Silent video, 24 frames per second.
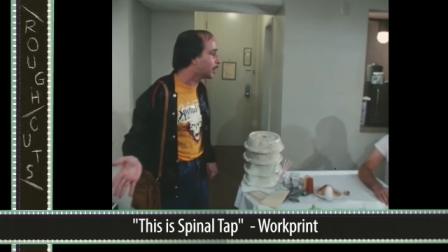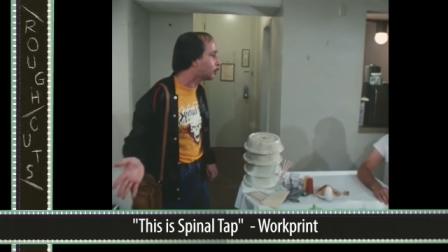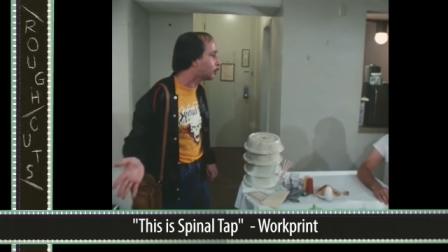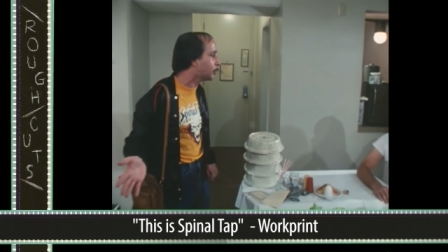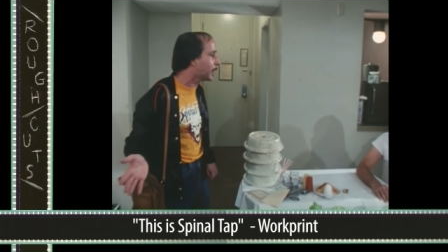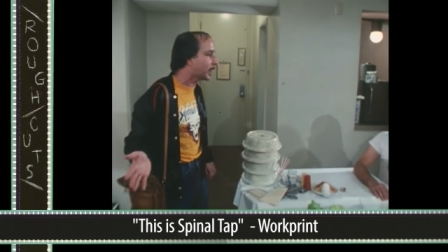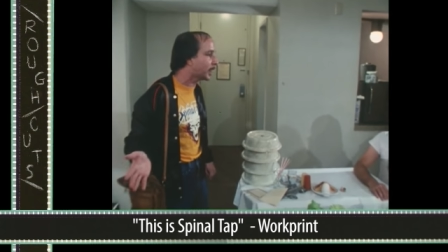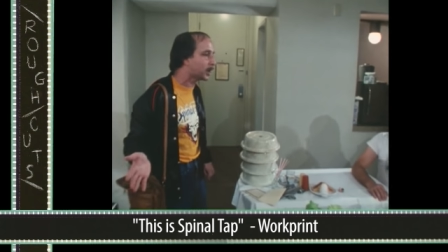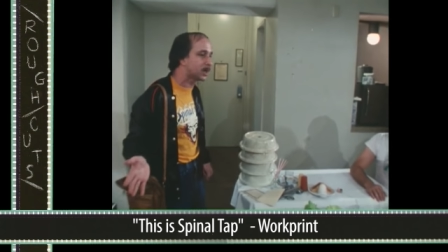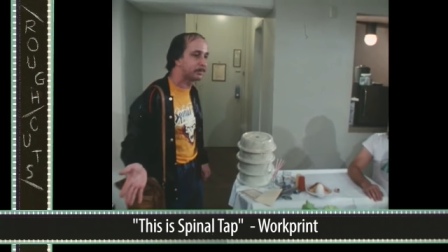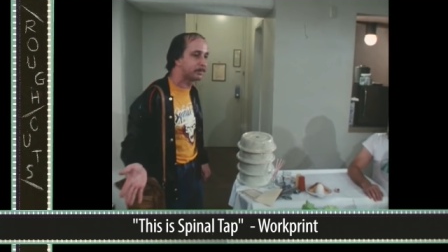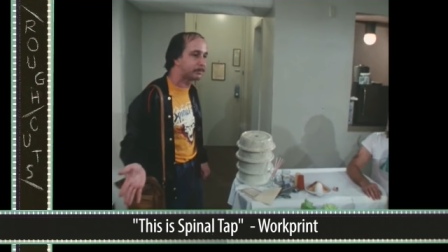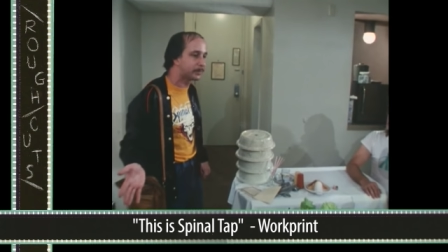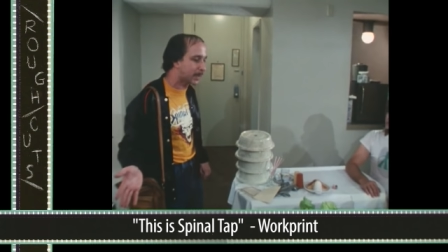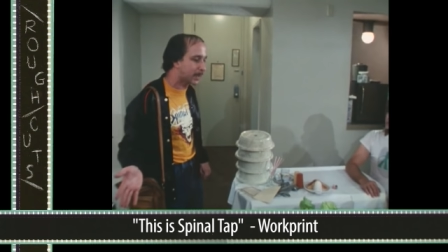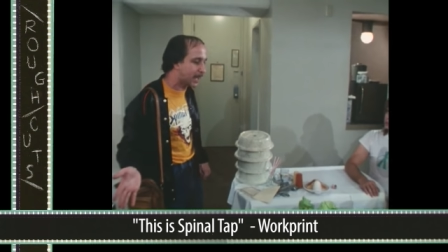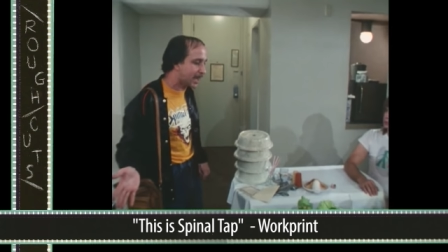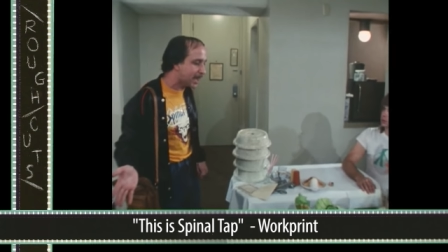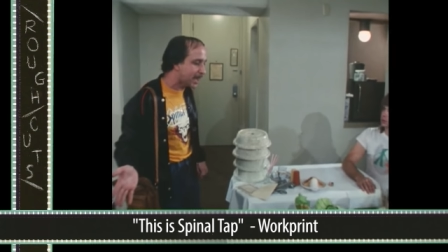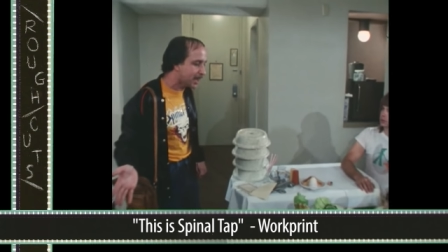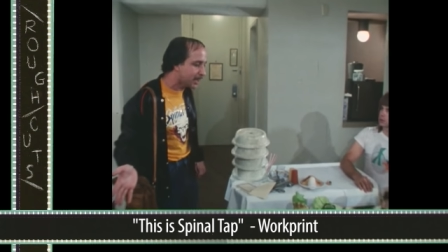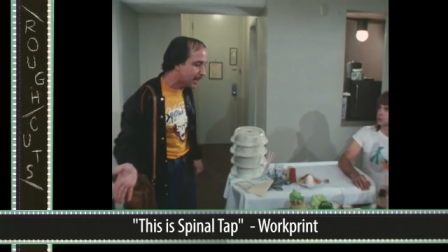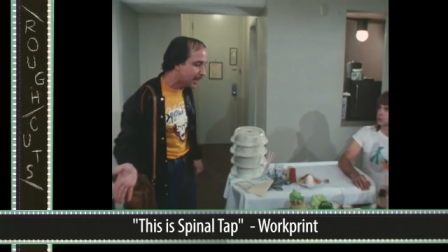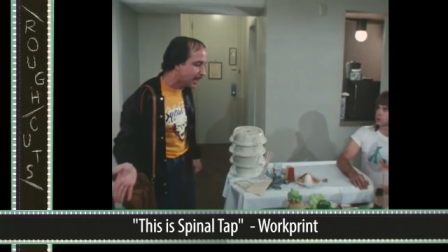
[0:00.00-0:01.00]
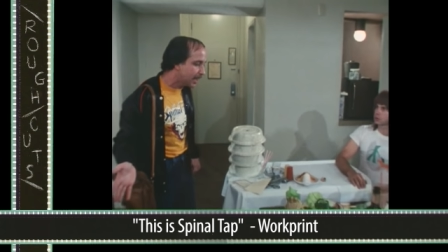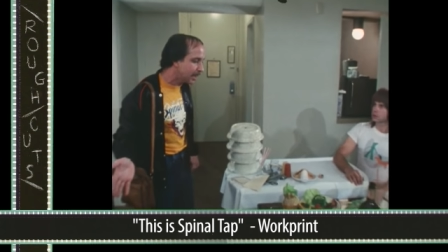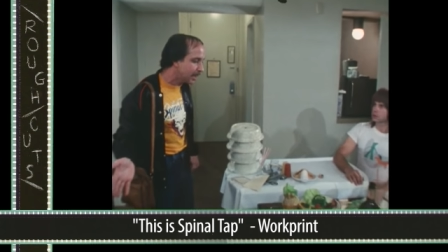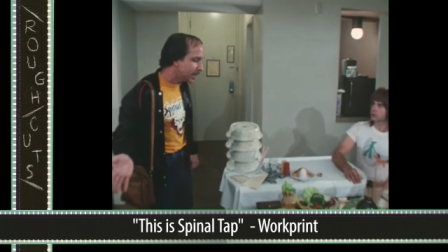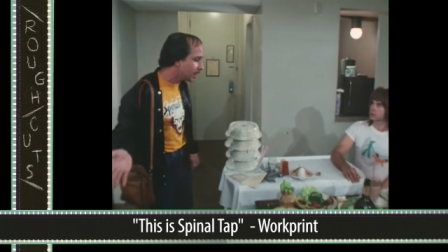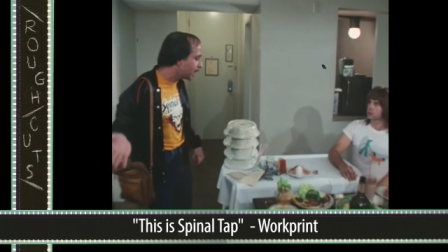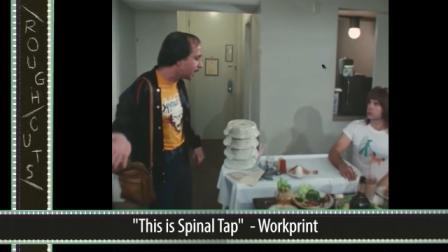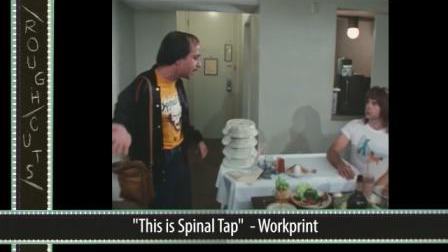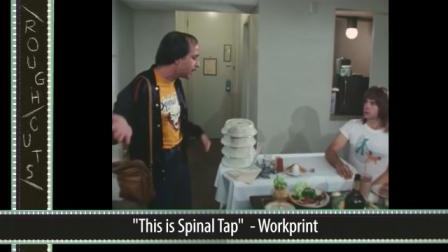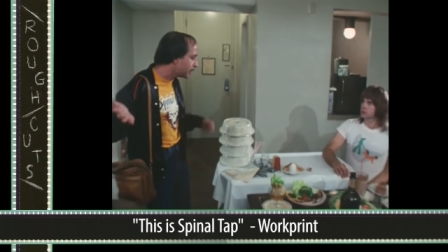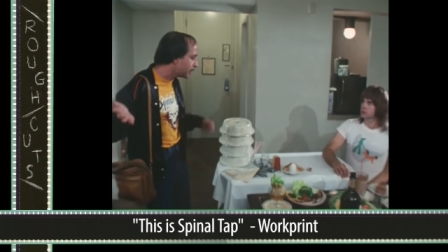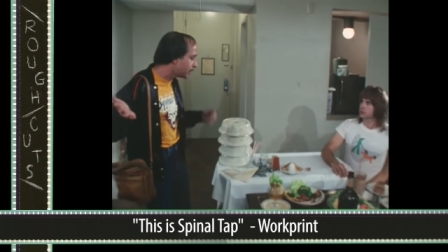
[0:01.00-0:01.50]
get a record played?
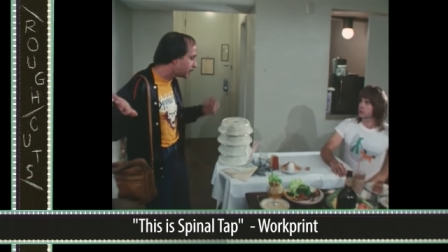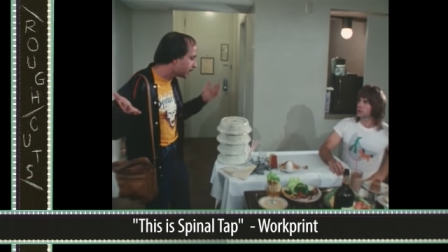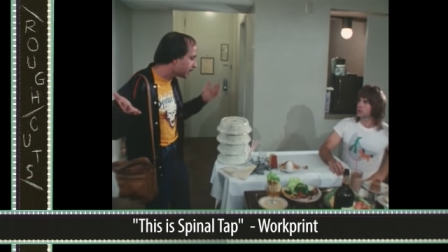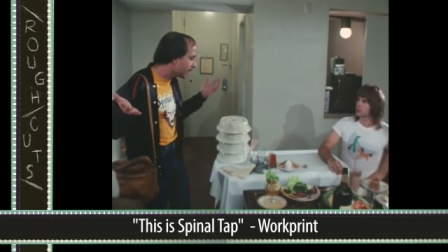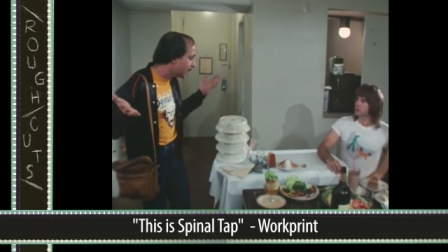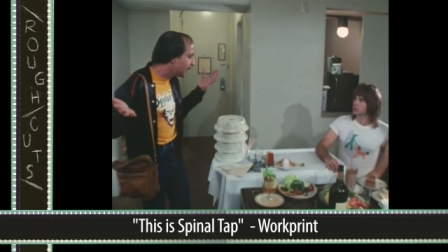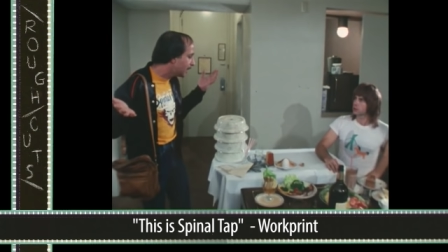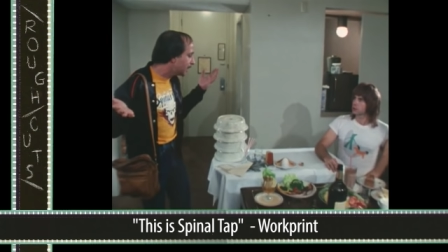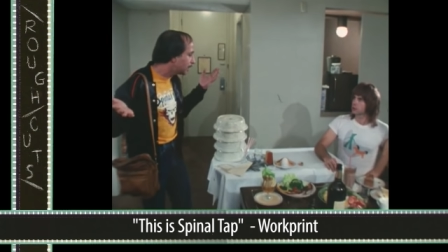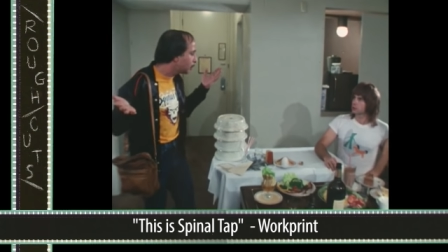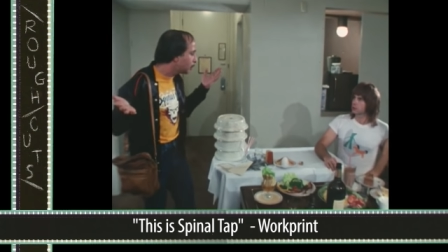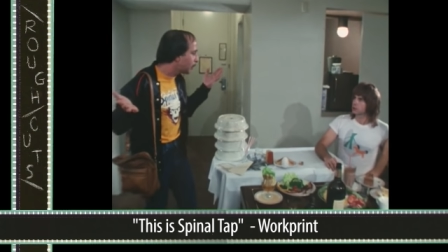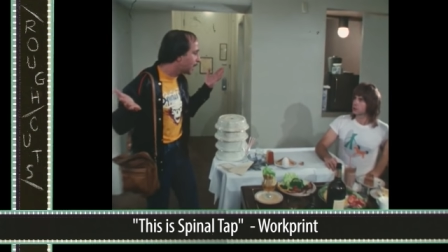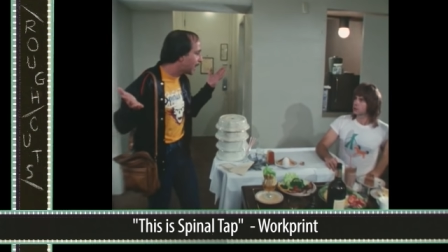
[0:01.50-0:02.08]
You got to understand,